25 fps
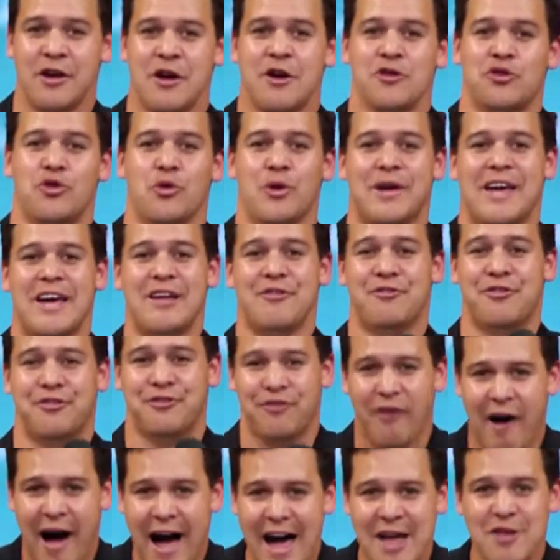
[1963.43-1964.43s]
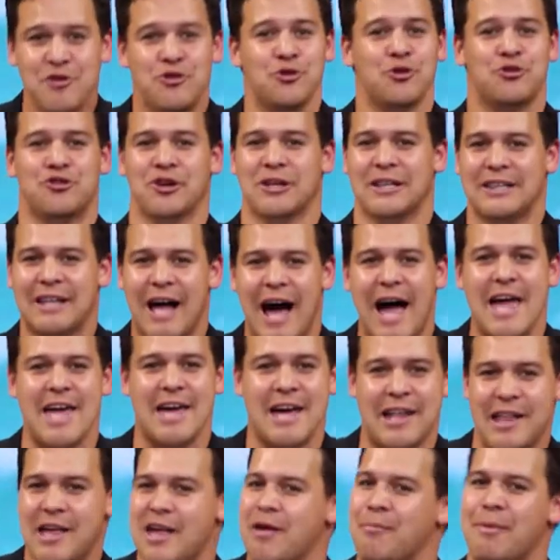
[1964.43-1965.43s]
to again find your delight
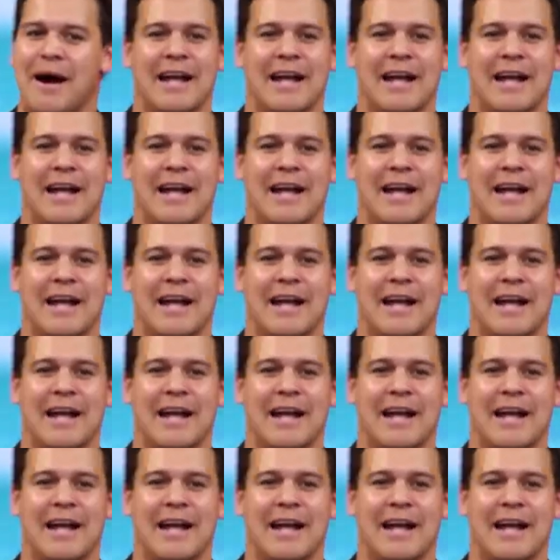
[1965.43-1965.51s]
in Him.